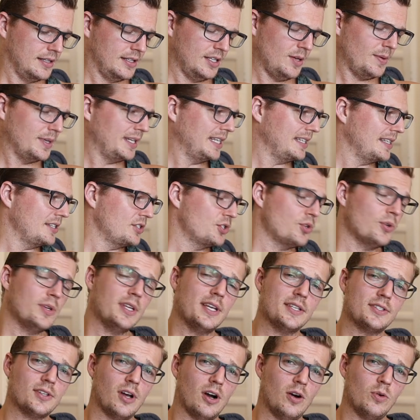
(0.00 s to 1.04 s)
You are nearly 2
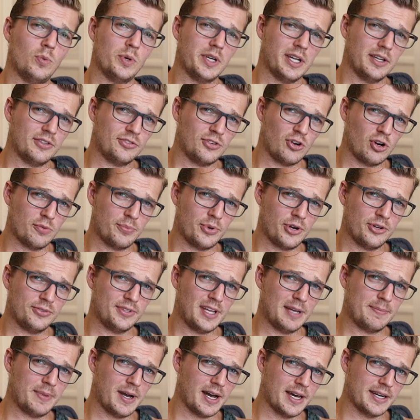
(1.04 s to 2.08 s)
years old. We're going to throw a
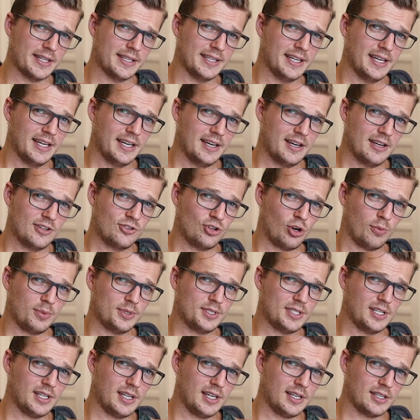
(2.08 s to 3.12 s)
birthday party. Drop
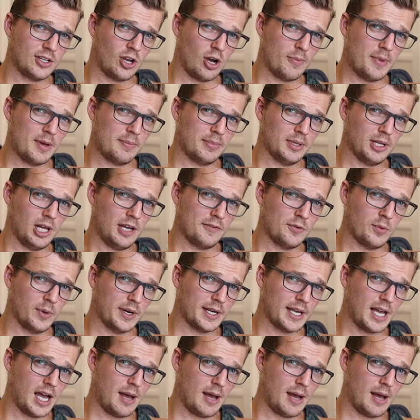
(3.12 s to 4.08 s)
us a comment below if you want to